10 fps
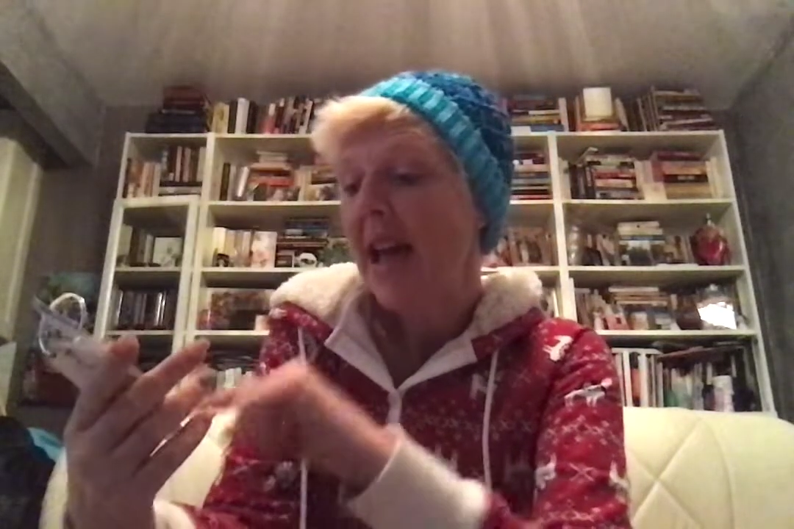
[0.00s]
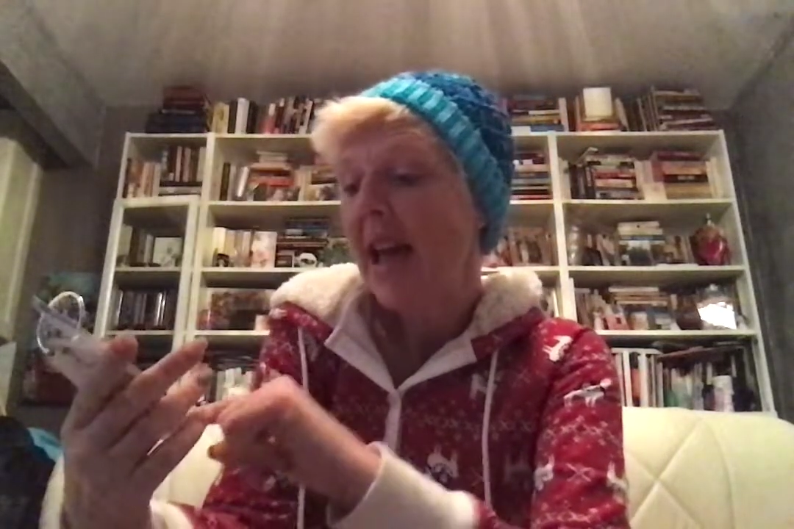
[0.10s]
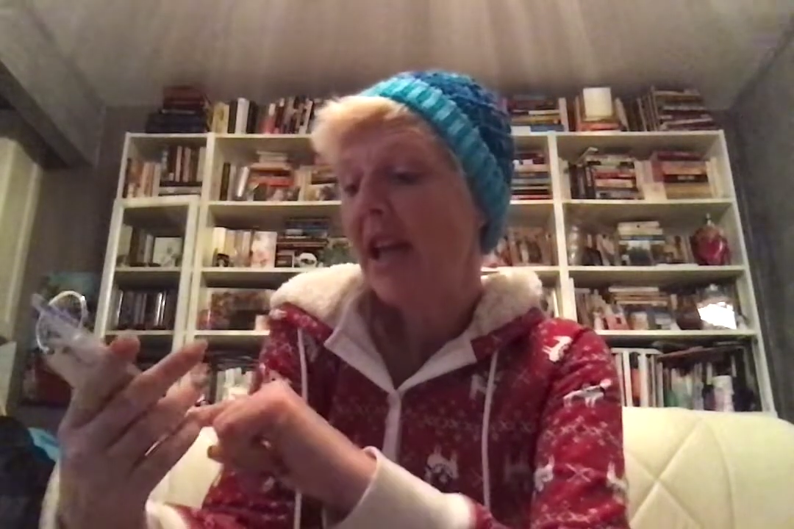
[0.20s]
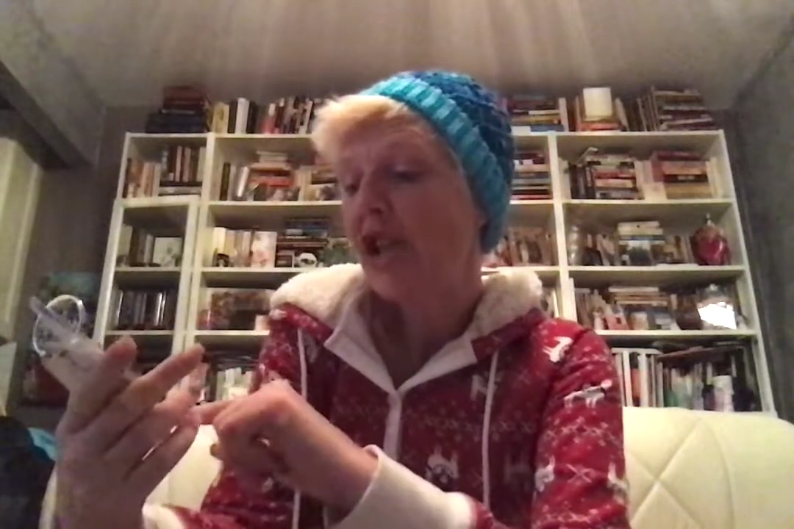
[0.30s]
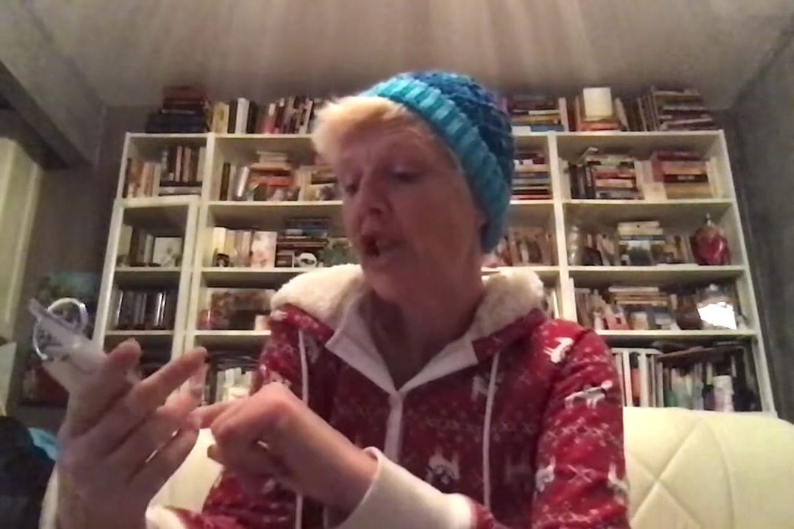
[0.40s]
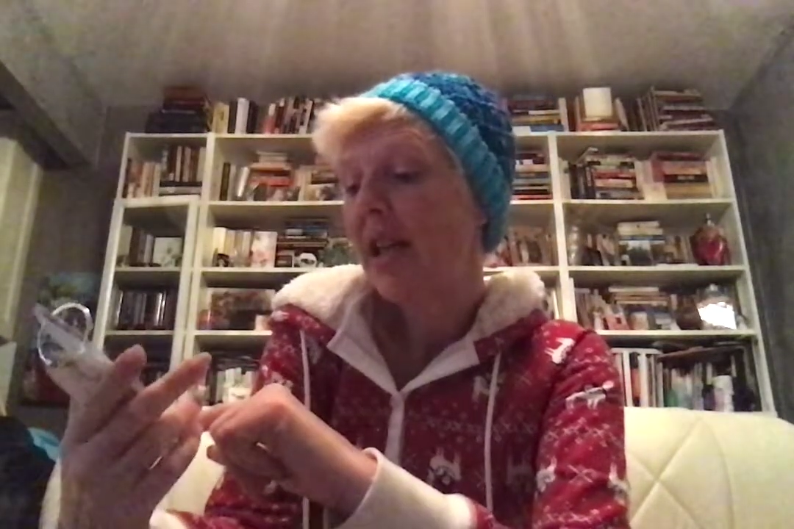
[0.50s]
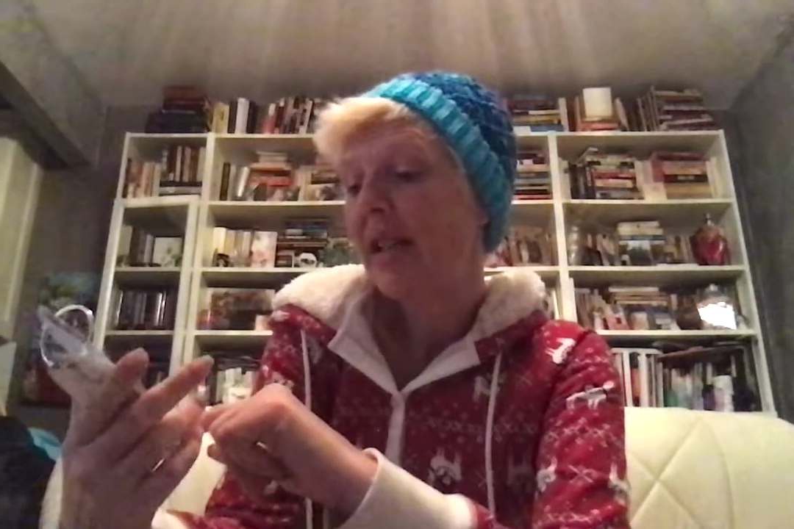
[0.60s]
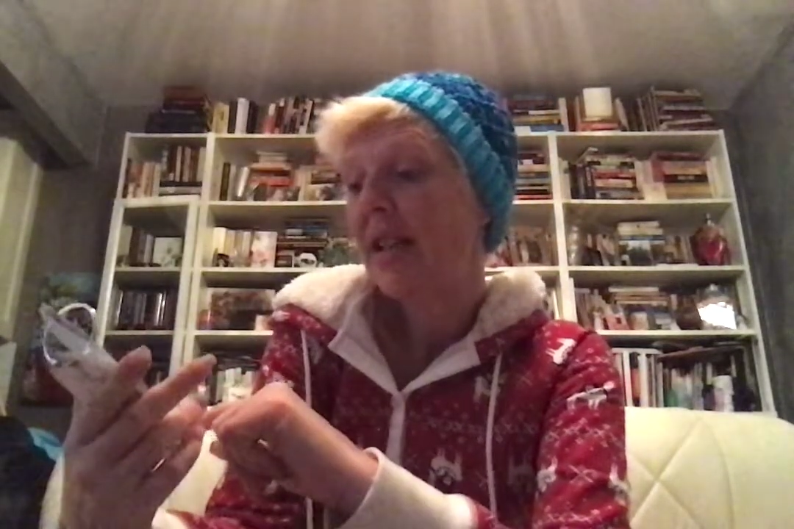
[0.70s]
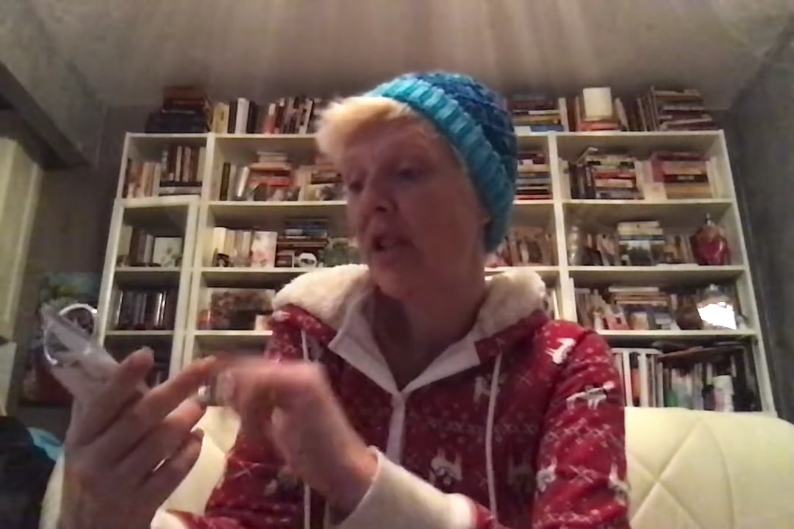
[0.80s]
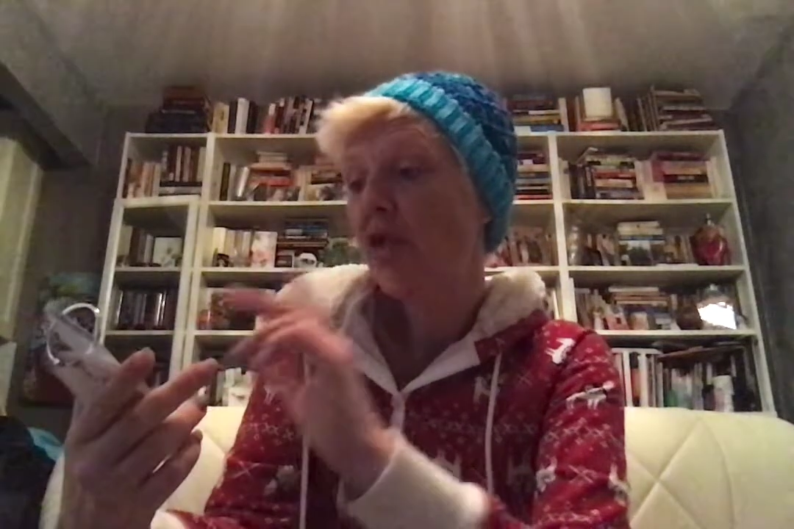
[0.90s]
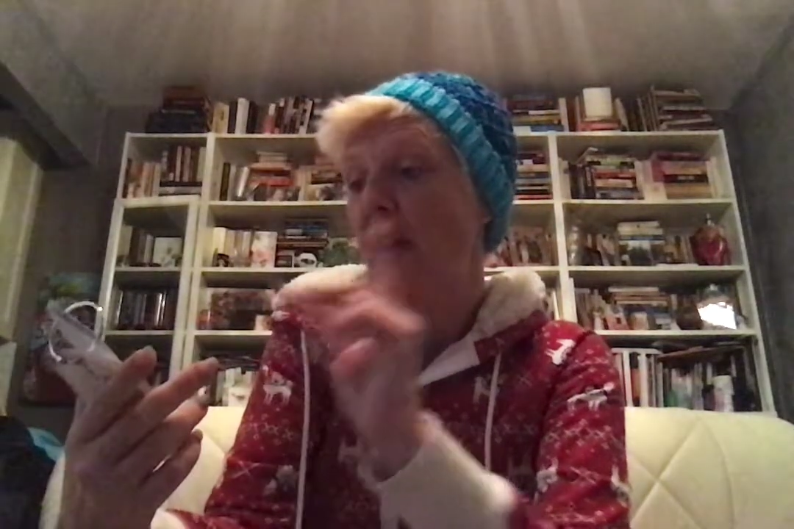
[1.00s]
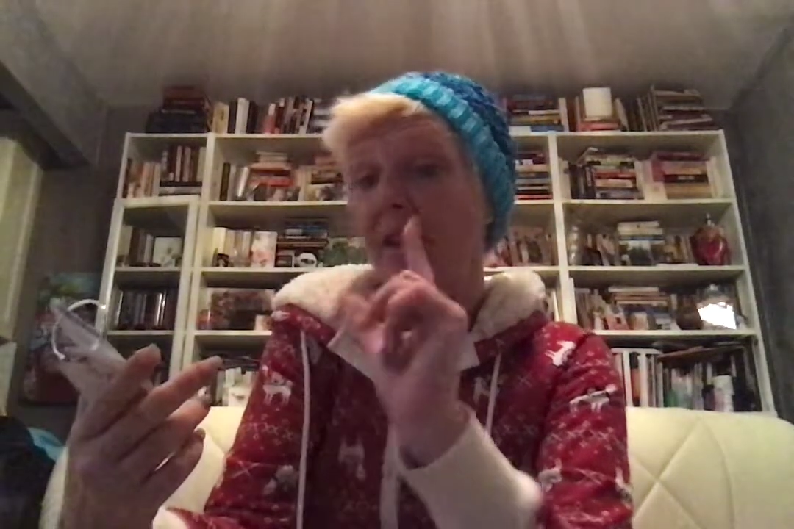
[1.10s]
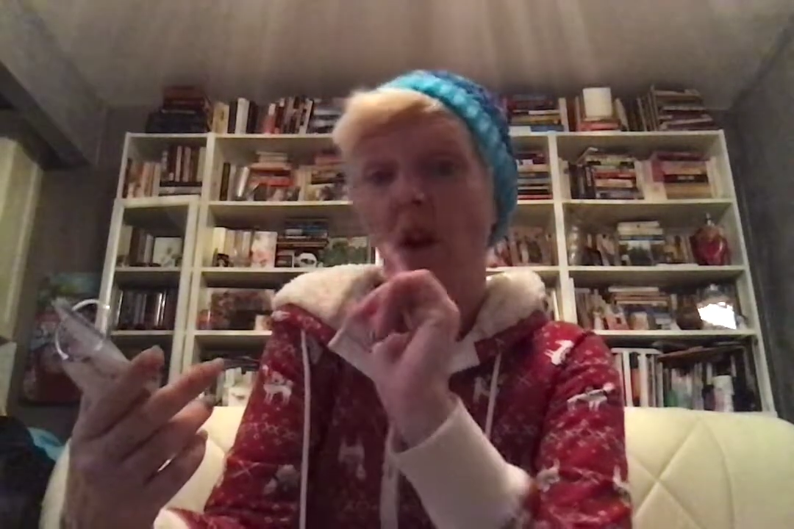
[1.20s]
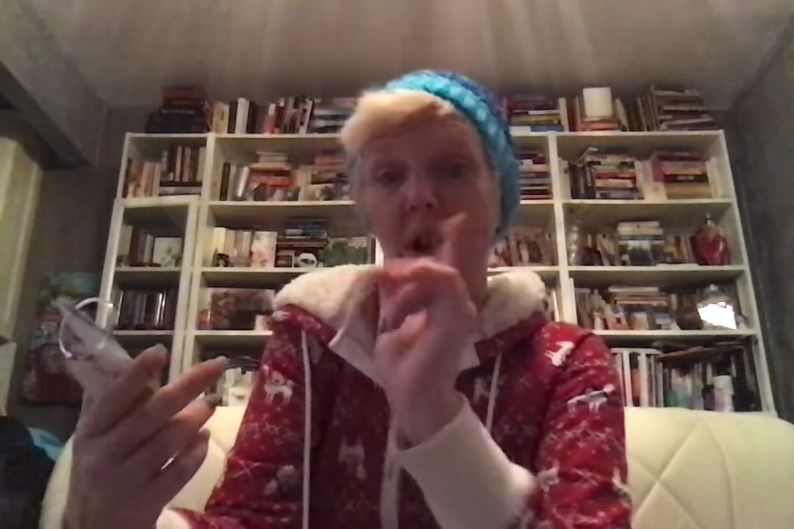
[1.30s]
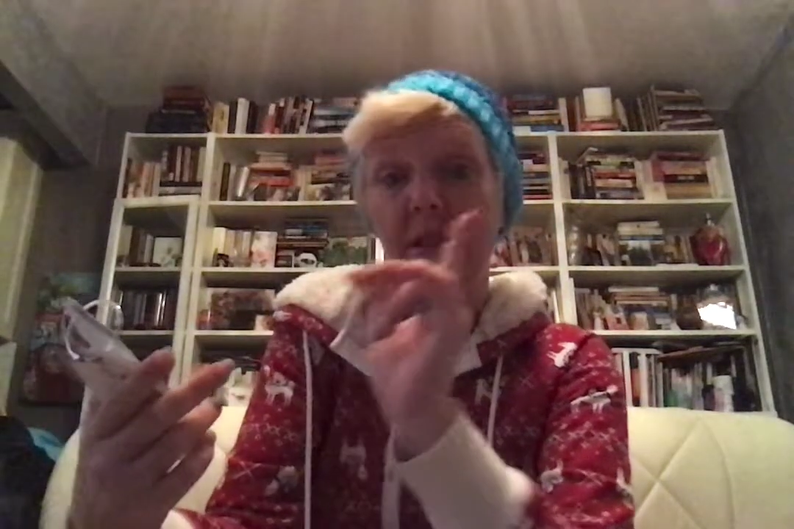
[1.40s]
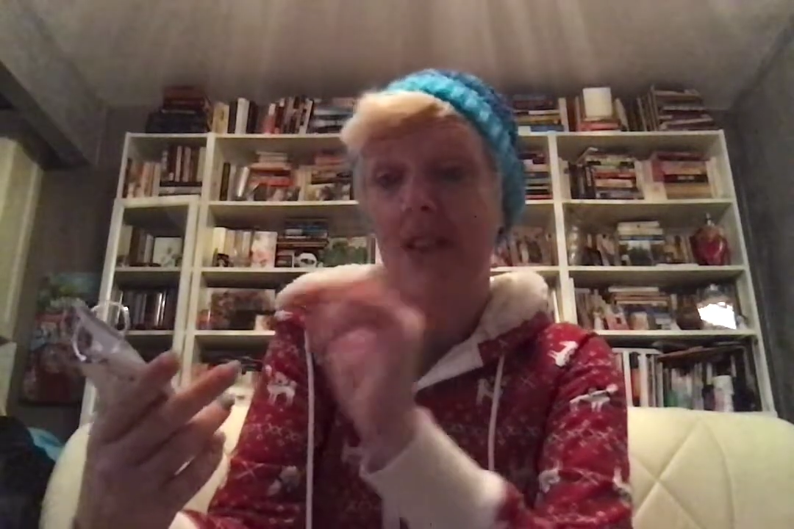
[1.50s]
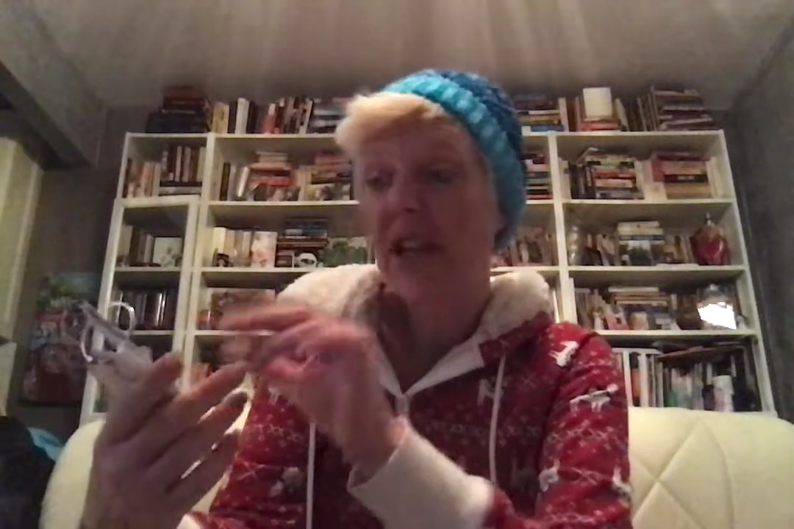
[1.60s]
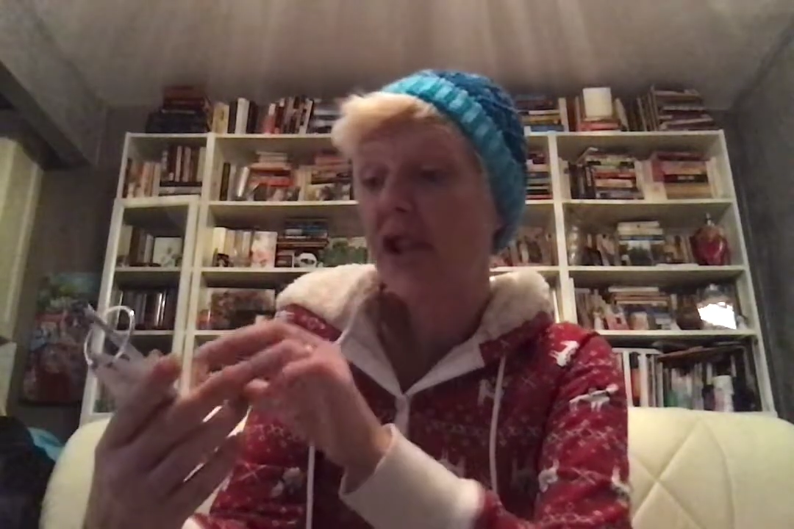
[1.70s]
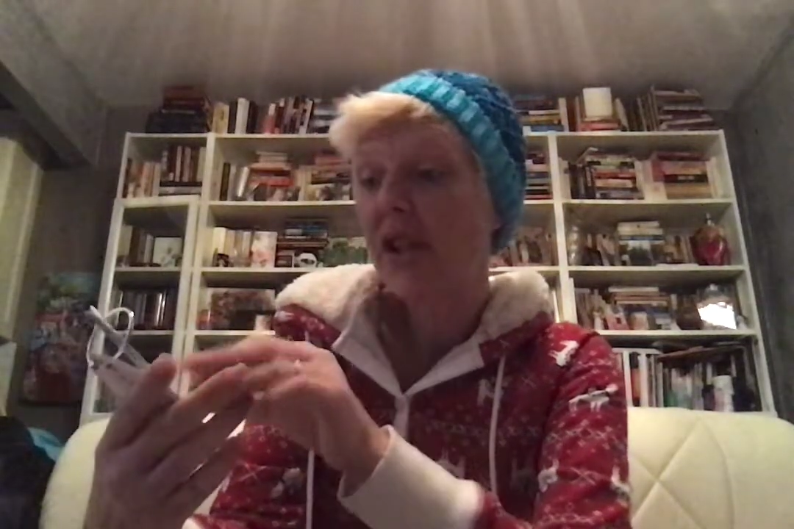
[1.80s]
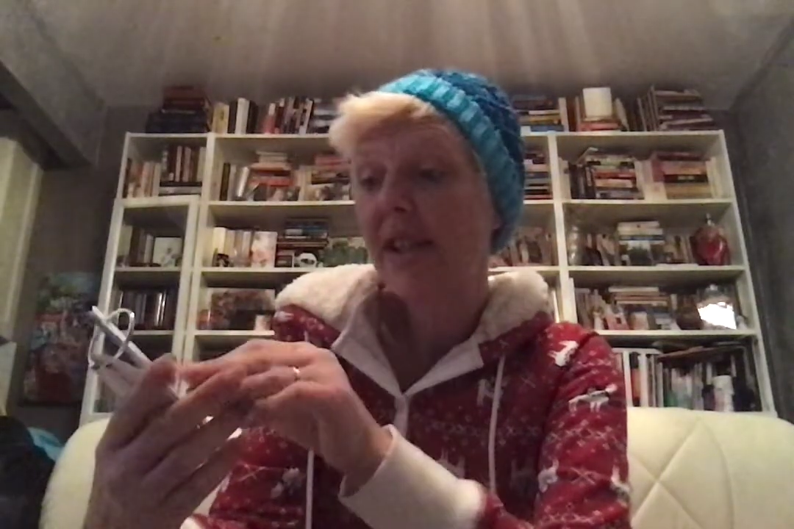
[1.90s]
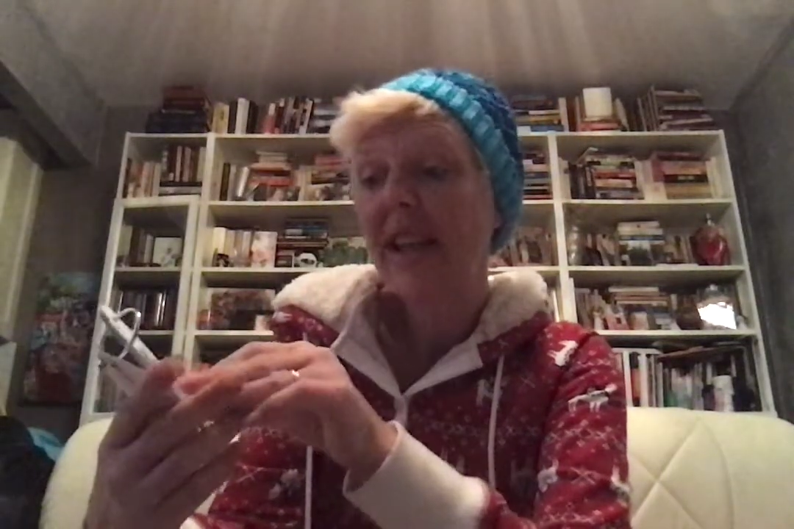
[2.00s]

and she has distressed all of the edges.